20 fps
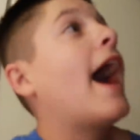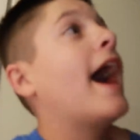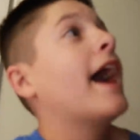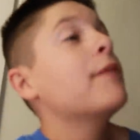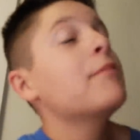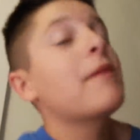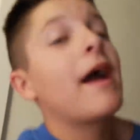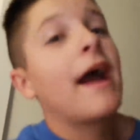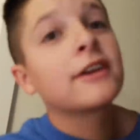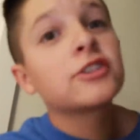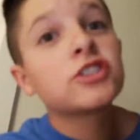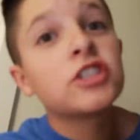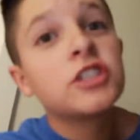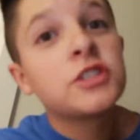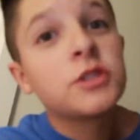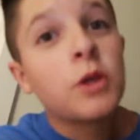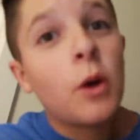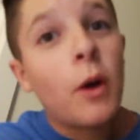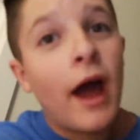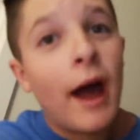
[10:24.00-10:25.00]
I'm actually
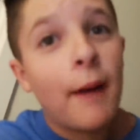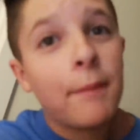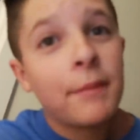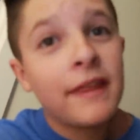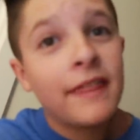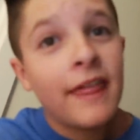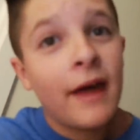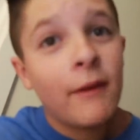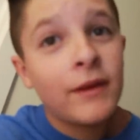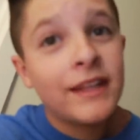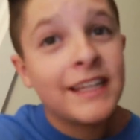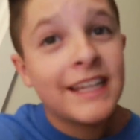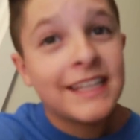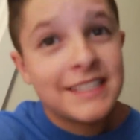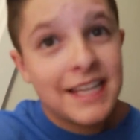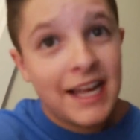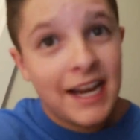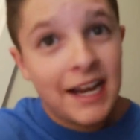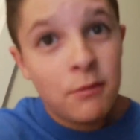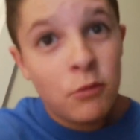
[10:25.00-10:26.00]
so happy that we
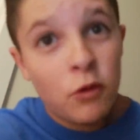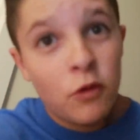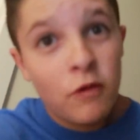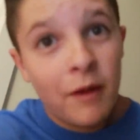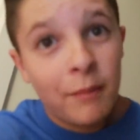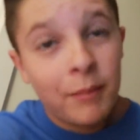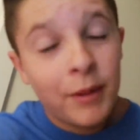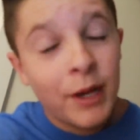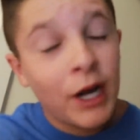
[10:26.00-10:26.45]
decided to move up